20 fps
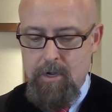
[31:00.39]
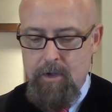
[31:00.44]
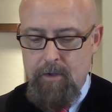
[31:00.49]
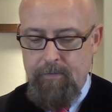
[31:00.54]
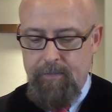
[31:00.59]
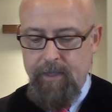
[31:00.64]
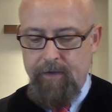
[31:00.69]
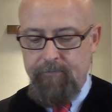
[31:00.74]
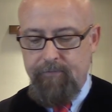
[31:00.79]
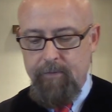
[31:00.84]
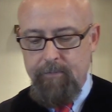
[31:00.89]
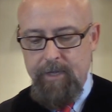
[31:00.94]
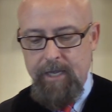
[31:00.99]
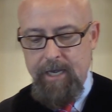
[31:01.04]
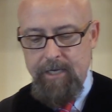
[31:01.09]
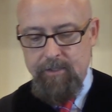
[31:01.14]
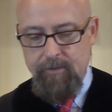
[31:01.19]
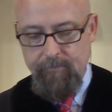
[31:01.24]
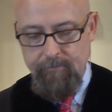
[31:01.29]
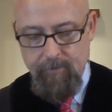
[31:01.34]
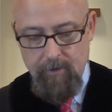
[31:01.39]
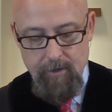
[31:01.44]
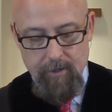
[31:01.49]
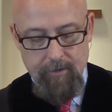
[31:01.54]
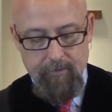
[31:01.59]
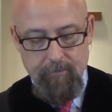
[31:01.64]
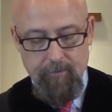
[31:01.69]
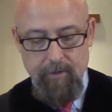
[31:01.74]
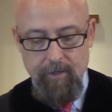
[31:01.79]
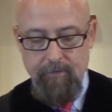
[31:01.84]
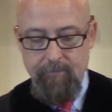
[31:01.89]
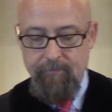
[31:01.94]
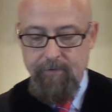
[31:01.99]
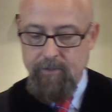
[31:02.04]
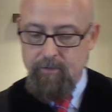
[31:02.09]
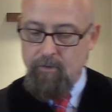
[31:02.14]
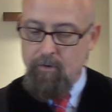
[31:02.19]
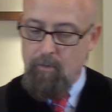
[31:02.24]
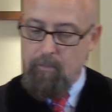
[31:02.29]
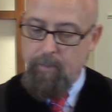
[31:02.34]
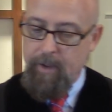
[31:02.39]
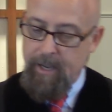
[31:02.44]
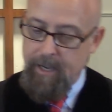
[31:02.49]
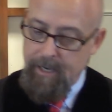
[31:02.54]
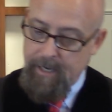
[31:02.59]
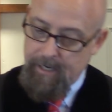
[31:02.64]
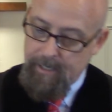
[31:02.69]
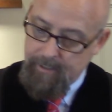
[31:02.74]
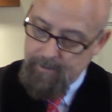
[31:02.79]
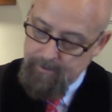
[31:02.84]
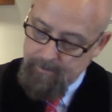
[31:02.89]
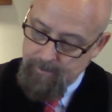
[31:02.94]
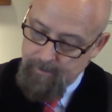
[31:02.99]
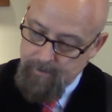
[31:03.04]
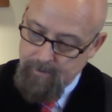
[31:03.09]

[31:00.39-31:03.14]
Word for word: Then, from the age of 33, physical pain